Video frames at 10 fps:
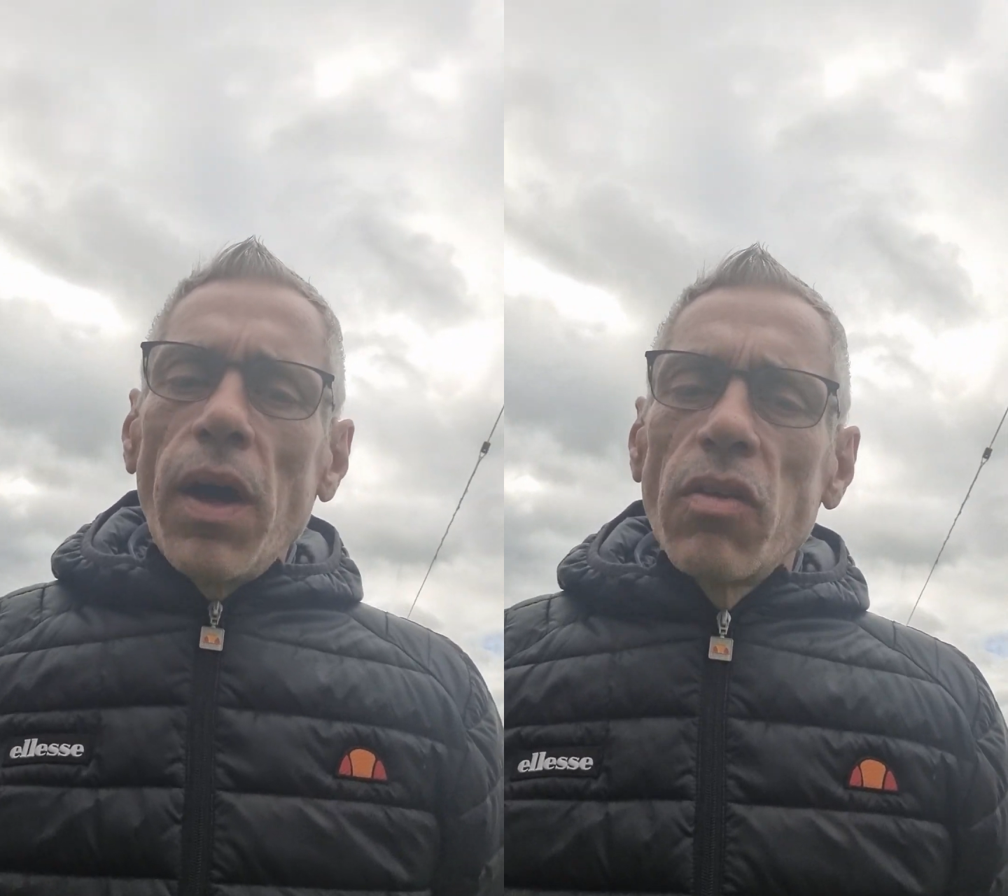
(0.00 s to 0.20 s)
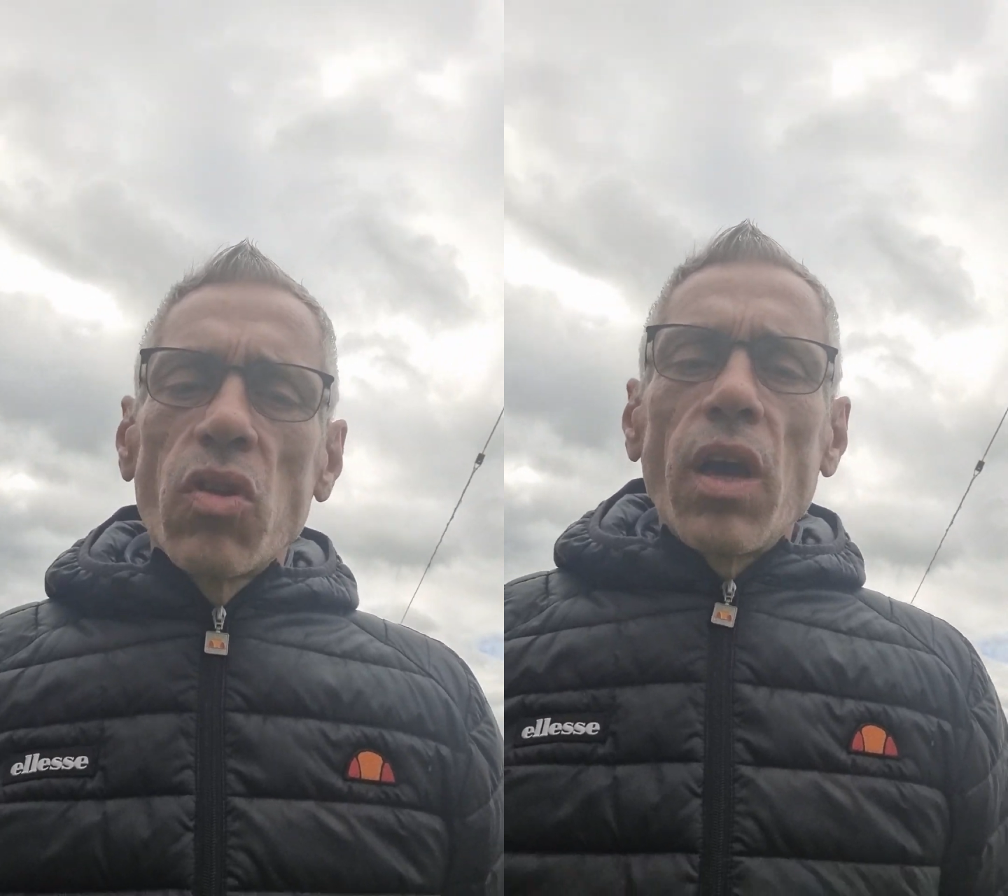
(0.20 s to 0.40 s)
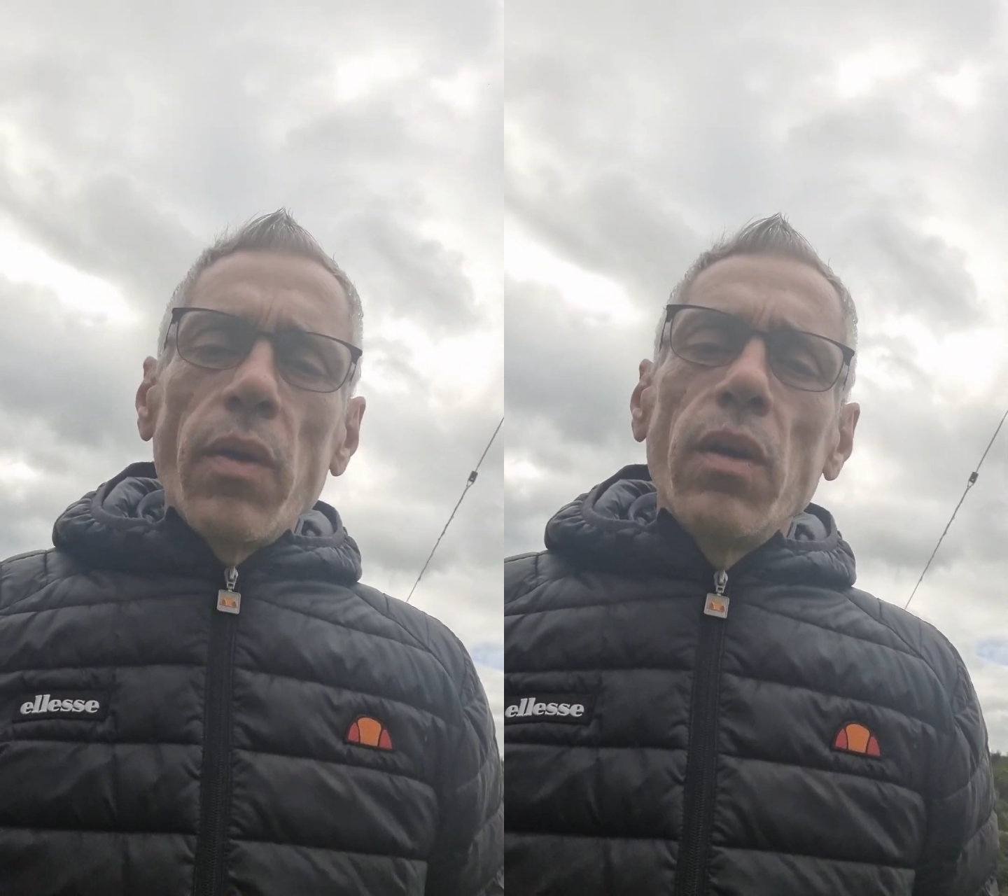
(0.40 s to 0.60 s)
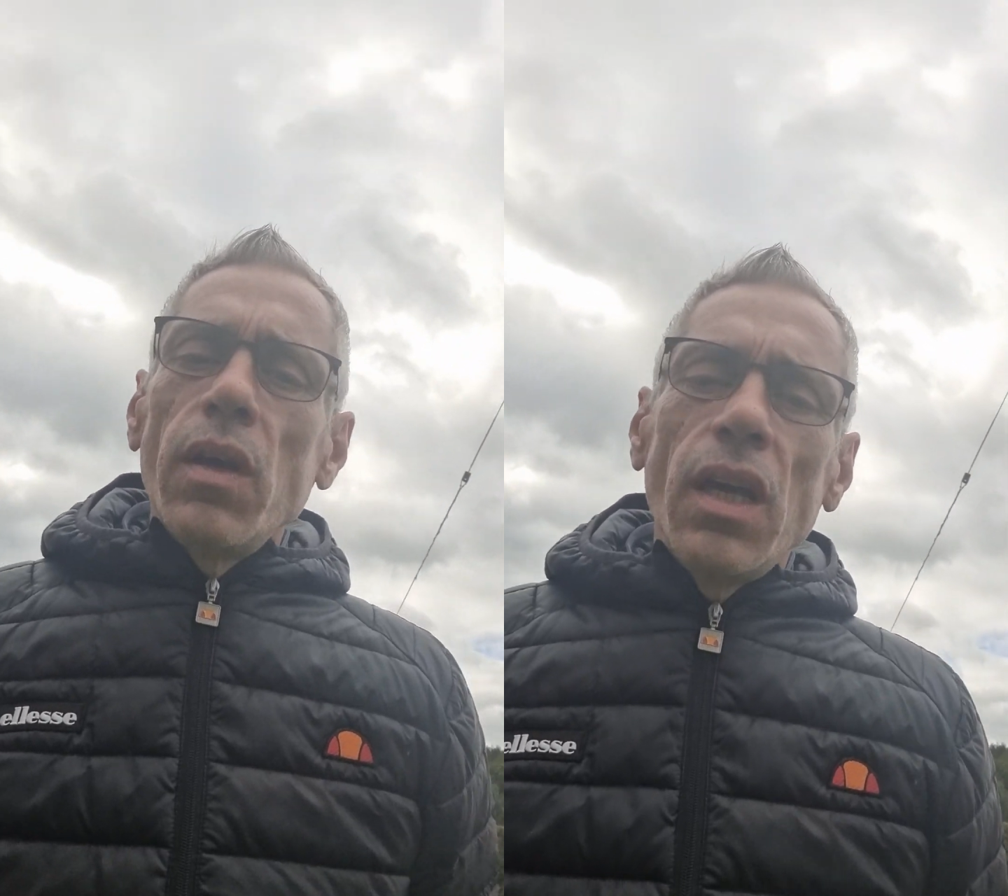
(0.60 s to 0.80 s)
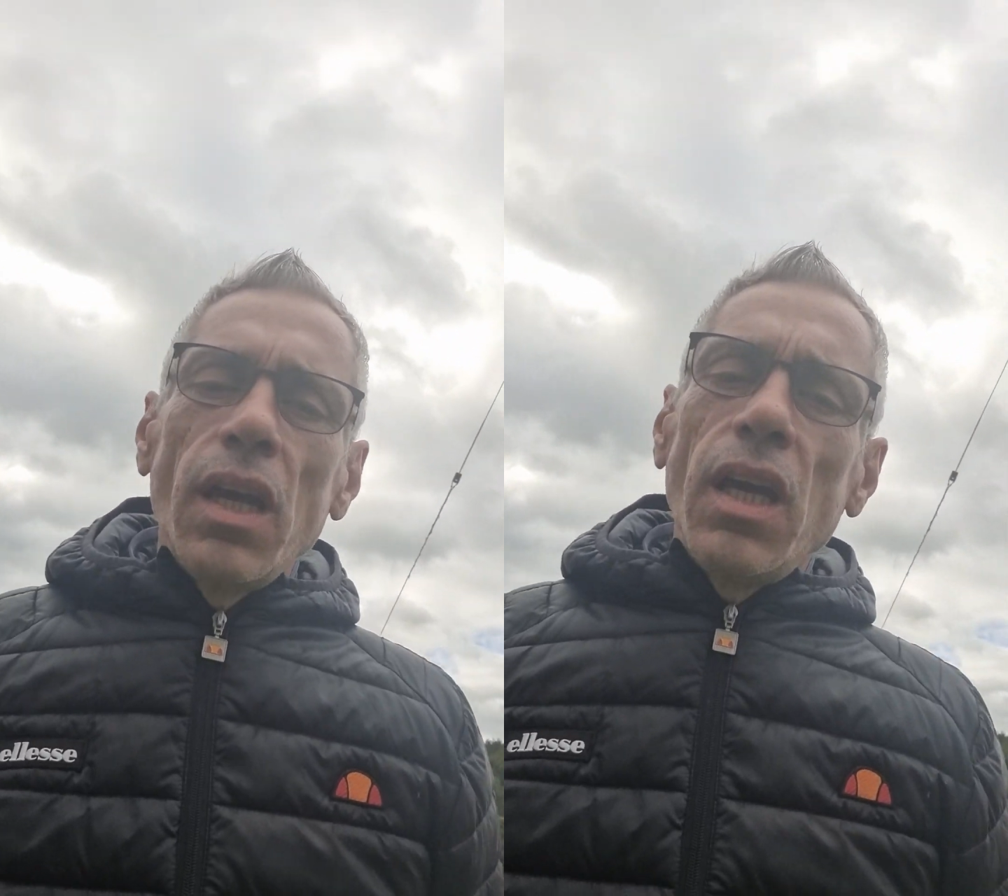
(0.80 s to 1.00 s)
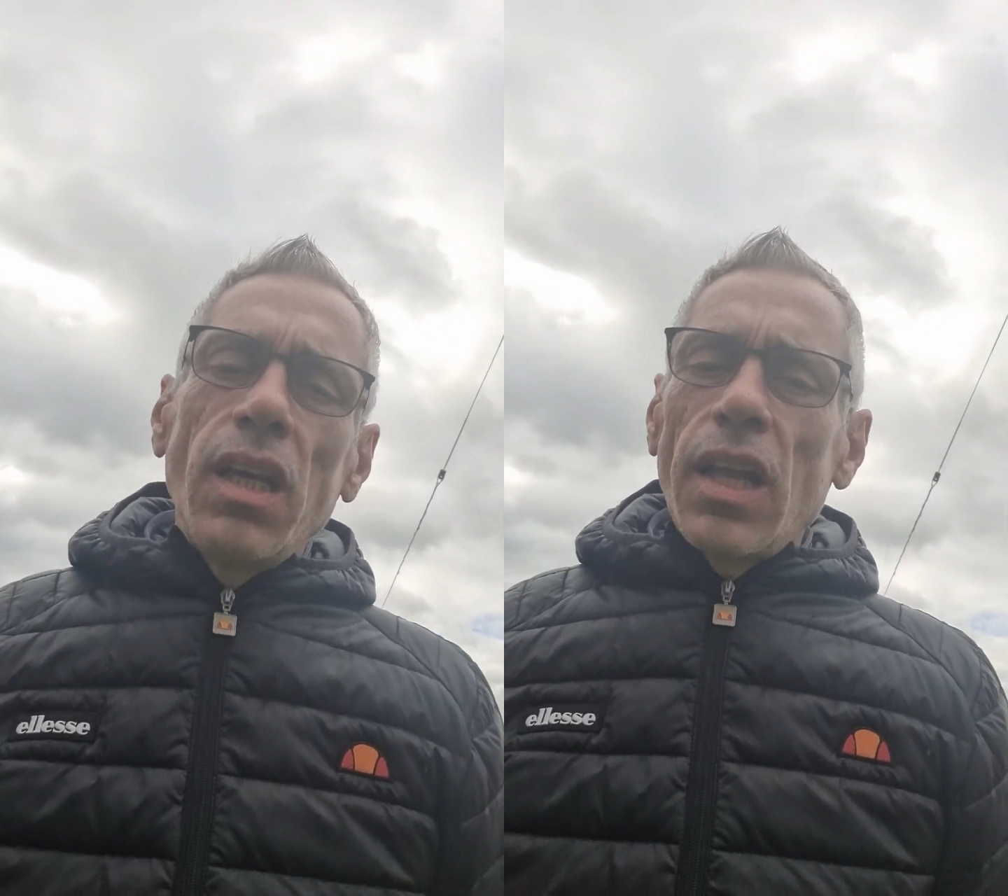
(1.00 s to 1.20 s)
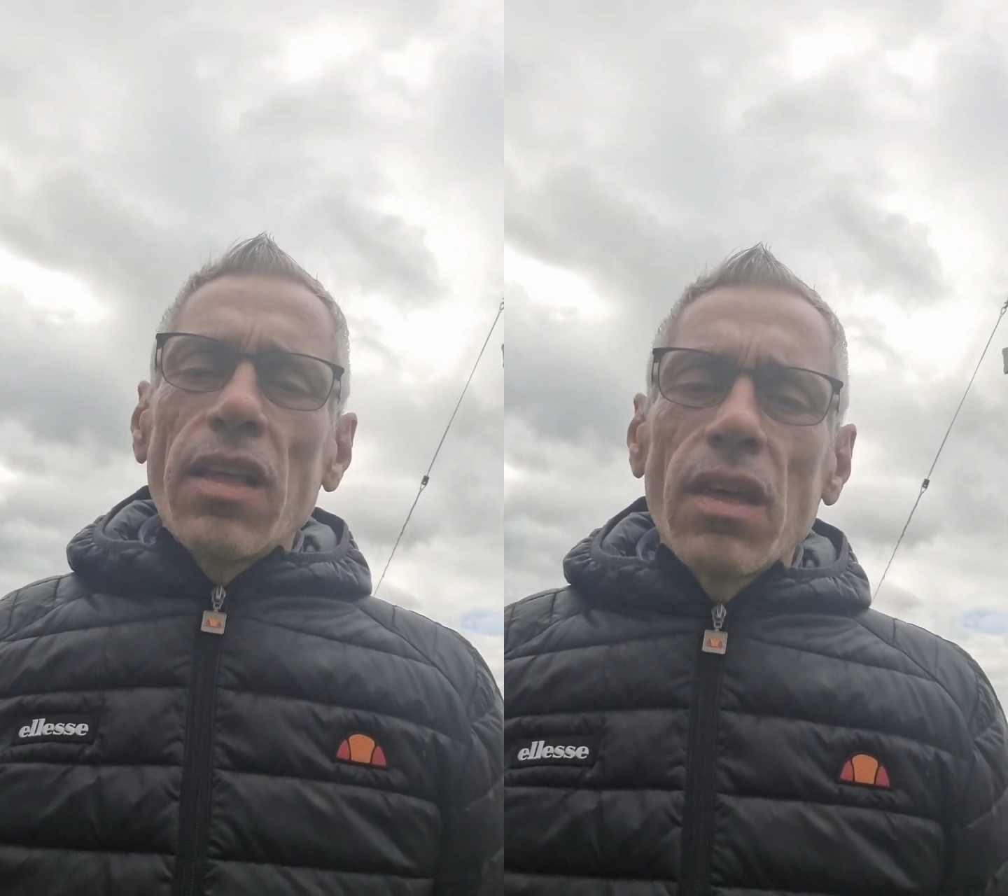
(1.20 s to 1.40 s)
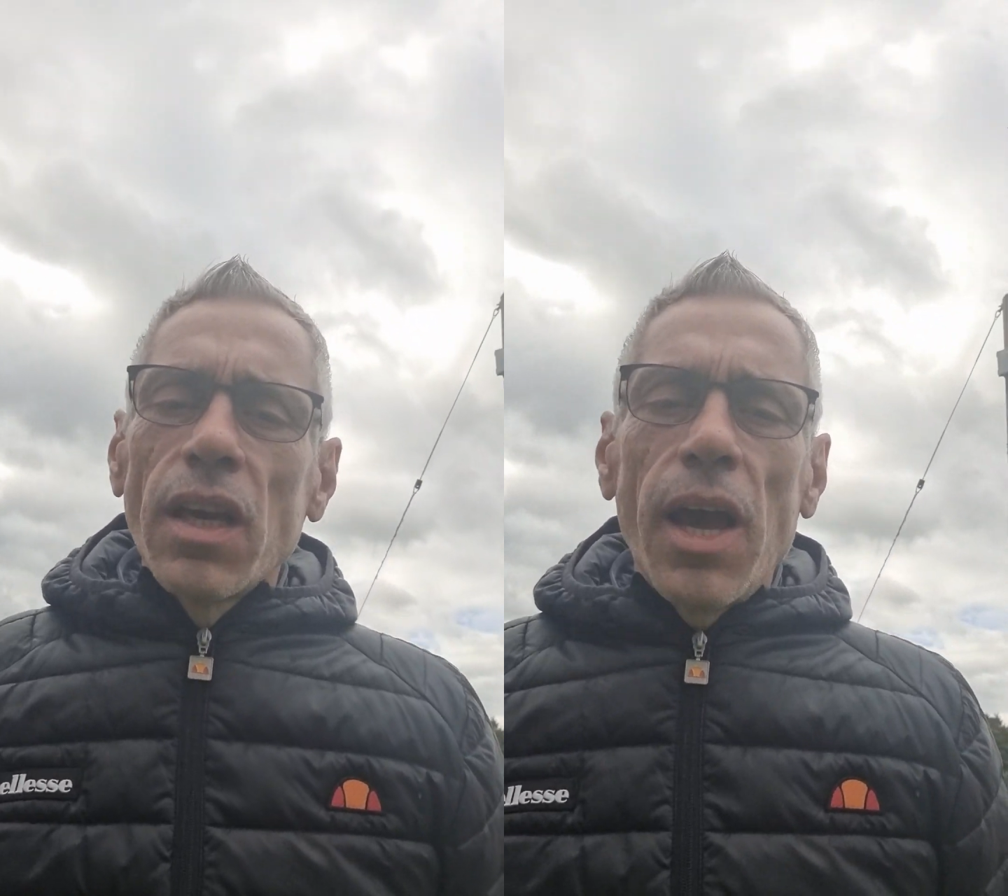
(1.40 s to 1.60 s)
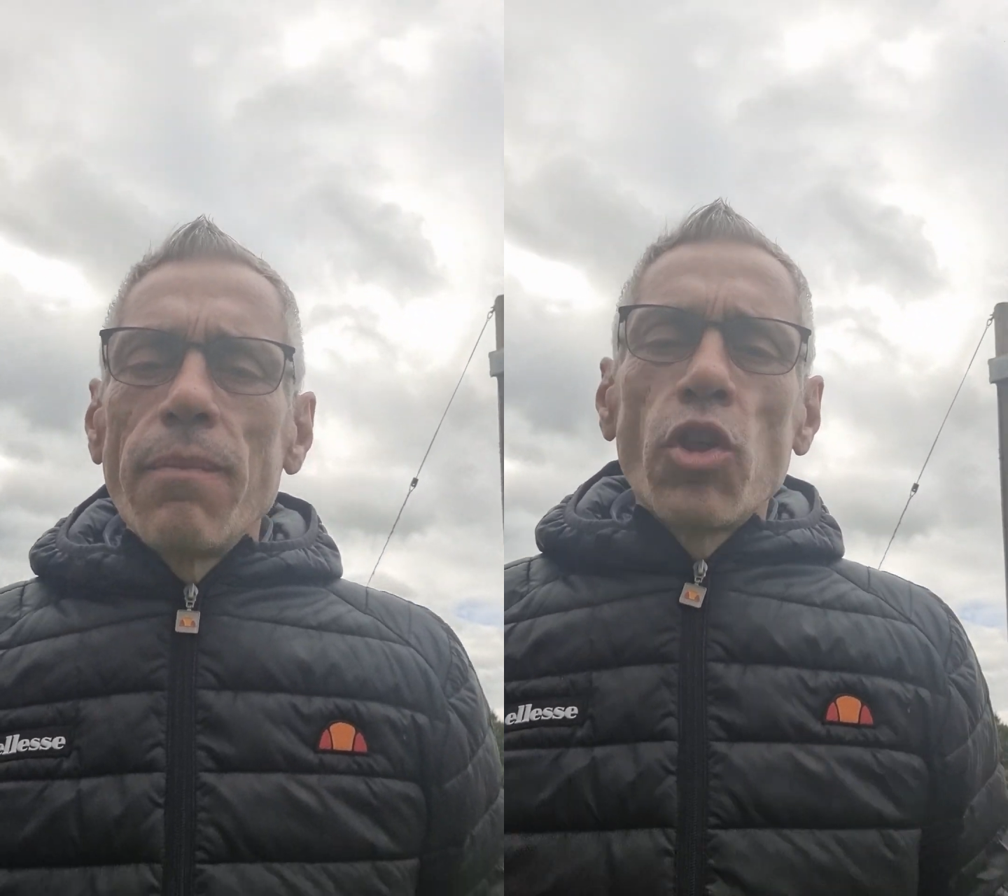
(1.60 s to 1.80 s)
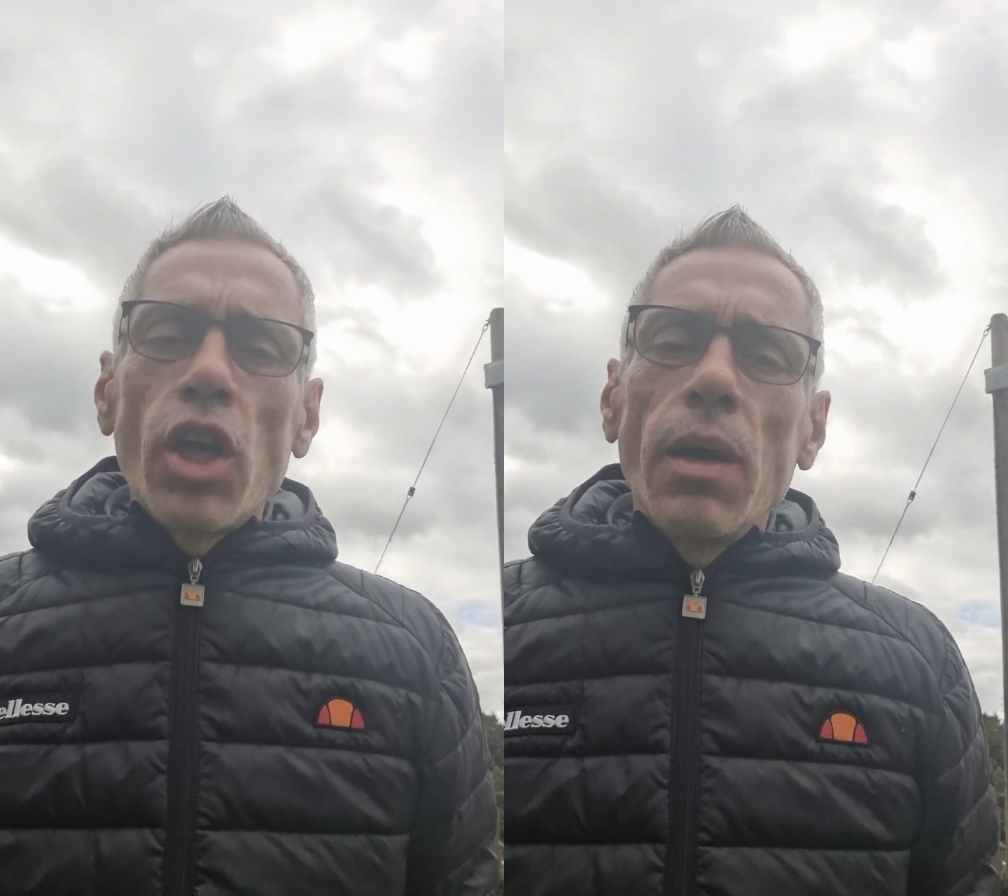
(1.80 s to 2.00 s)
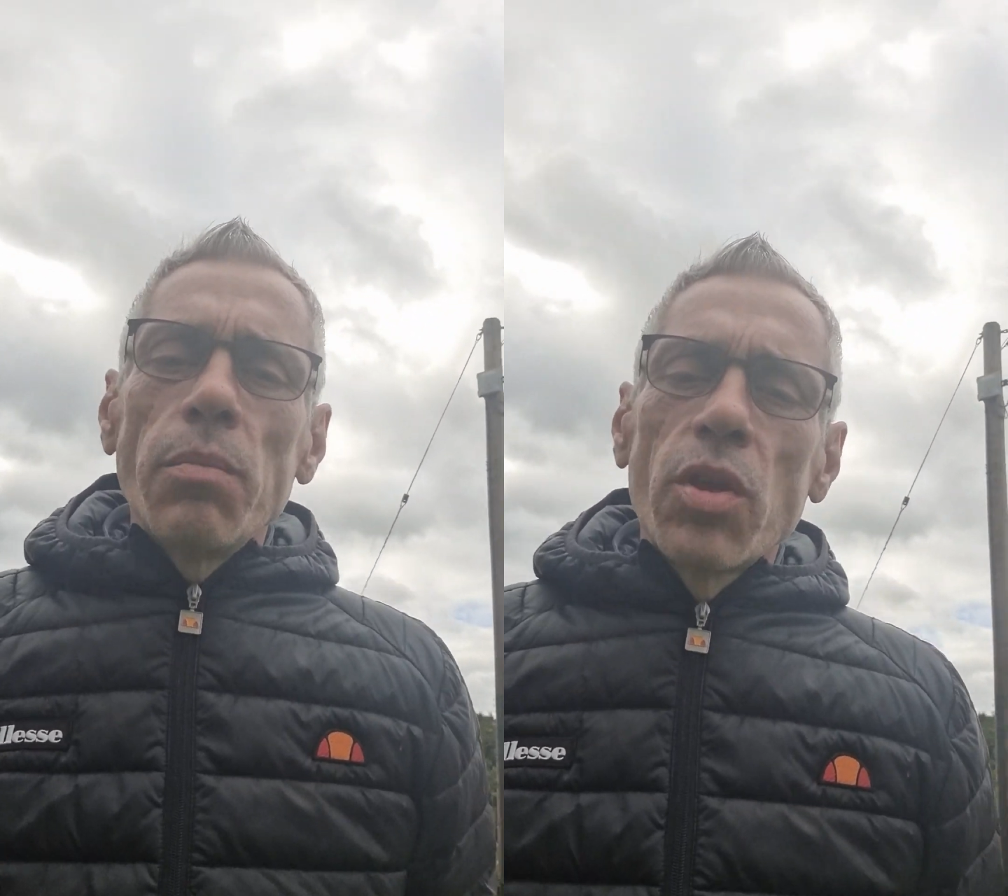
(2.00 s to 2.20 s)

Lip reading: So he doesn't come cheap.